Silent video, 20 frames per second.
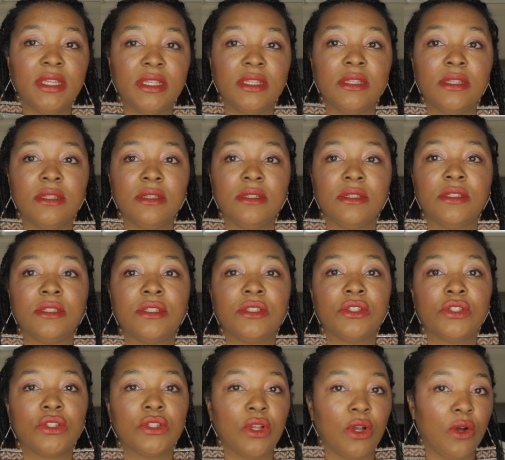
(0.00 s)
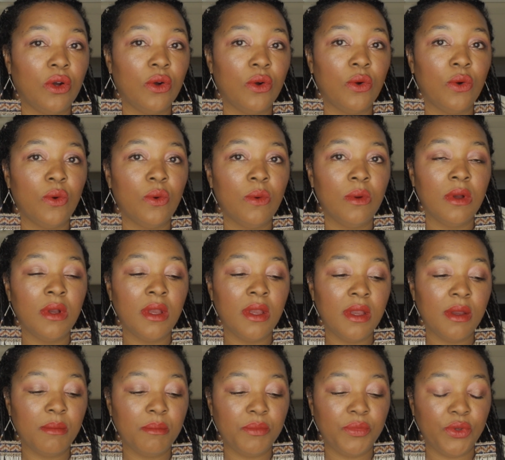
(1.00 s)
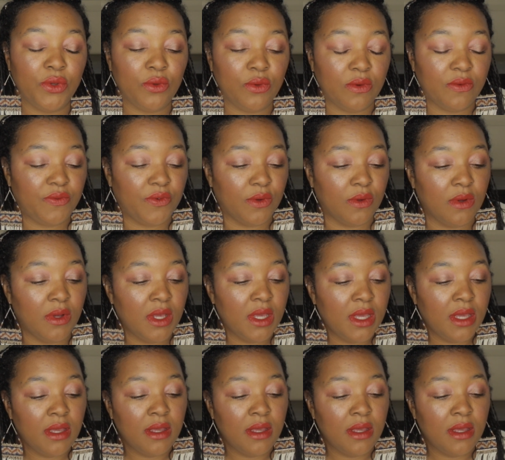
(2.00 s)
It is so beautiful.